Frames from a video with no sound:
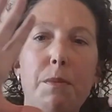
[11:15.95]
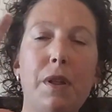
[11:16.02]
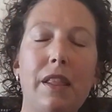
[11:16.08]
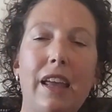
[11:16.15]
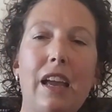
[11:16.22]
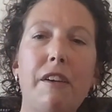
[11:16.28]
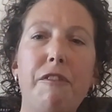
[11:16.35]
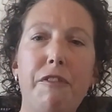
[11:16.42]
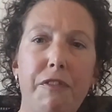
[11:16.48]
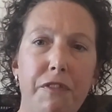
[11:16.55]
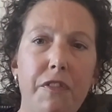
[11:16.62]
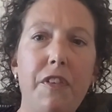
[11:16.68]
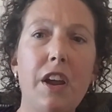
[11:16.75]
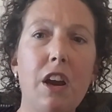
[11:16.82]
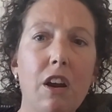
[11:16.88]
but like a
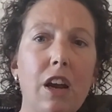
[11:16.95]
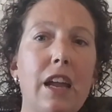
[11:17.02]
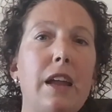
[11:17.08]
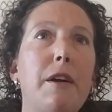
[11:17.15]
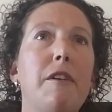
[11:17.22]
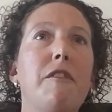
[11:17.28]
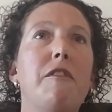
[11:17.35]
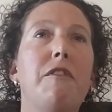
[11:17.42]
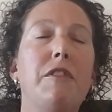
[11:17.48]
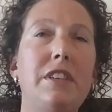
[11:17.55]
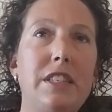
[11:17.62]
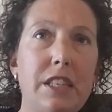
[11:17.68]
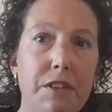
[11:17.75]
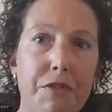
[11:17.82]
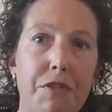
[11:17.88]
very
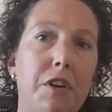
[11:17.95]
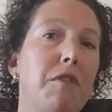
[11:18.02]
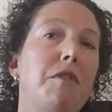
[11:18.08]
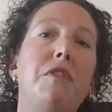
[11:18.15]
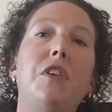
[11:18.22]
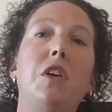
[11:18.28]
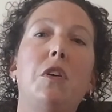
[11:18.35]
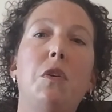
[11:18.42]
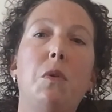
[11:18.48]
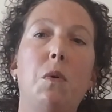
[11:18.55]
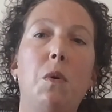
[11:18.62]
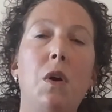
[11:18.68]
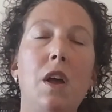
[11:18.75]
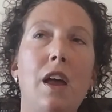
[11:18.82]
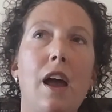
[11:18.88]
different view.